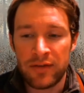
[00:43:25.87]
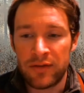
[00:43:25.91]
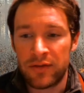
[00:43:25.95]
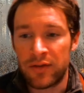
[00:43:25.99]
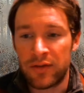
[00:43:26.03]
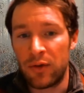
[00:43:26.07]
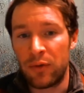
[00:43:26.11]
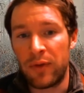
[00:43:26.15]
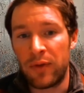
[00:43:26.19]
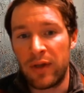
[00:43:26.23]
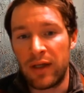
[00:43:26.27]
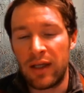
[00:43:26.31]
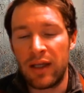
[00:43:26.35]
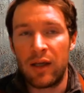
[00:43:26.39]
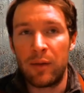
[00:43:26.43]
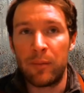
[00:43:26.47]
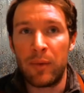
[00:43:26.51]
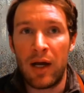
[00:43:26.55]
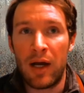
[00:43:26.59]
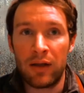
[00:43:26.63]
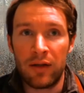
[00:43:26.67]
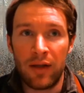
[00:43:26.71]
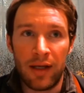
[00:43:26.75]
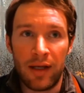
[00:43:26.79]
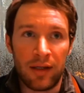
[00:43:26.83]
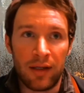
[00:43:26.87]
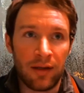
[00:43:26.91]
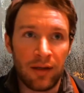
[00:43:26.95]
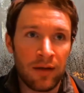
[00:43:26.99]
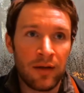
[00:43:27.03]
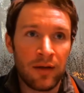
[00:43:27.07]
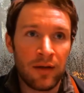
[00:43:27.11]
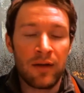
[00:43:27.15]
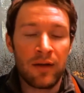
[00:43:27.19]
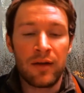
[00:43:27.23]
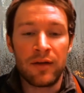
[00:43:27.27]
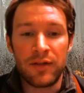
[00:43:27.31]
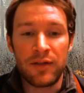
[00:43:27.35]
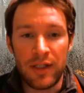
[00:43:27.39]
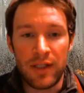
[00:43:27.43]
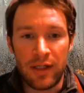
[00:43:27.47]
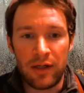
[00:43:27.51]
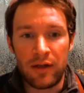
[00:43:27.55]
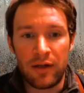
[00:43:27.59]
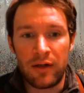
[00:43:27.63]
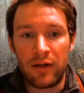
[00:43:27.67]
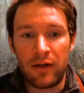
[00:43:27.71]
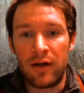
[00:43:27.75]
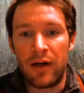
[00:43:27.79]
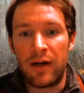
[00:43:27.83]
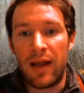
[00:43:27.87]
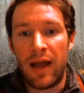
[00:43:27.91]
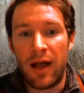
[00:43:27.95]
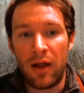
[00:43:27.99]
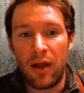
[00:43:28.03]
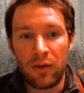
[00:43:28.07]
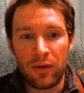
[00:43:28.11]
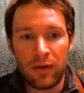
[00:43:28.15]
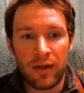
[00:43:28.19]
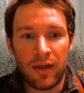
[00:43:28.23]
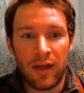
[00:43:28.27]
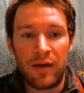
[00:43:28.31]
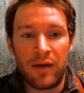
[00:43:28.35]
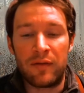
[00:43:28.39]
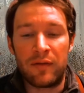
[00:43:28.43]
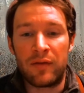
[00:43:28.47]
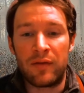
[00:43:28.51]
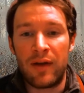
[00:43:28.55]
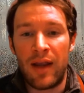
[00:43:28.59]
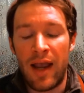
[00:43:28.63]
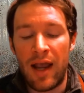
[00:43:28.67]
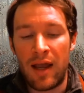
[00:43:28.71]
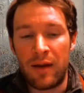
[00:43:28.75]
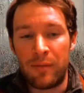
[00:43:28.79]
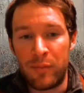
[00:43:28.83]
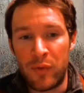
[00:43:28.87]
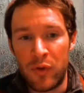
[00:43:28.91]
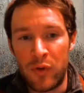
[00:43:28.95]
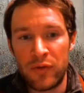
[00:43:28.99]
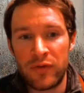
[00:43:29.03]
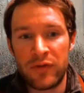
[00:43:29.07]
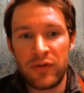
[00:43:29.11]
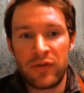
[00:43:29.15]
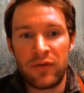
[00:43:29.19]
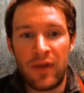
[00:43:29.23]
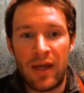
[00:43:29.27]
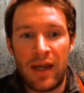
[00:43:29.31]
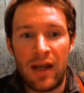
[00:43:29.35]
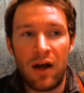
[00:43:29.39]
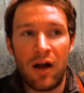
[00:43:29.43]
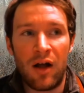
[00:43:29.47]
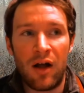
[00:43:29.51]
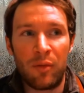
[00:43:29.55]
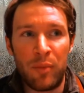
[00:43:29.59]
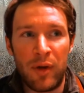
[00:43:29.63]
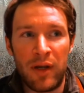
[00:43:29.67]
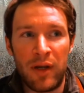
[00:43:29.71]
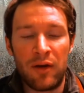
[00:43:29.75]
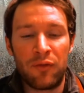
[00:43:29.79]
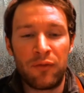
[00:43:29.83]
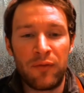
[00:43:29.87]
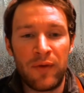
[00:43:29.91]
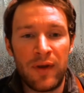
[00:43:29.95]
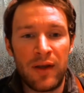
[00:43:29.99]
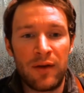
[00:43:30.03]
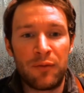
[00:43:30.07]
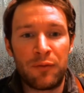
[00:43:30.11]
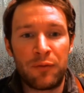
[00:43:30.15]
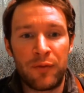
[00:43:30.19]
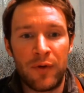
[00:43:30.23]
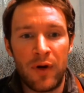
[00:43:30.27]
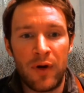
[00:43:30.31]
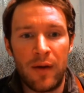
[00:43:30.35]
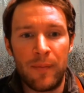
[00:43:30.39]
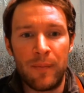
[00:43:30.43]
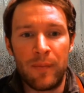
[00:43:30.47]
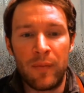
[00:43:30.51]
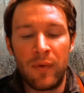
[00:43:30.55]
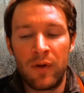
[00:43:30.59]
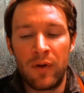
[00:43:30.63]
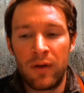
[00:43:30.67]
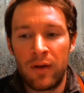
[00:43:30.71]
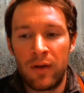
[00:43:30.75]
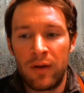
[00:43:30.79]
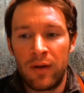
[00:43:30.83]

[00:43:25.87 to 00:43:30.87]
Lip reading: So thinking about like deer and elk and moose, they all benefit from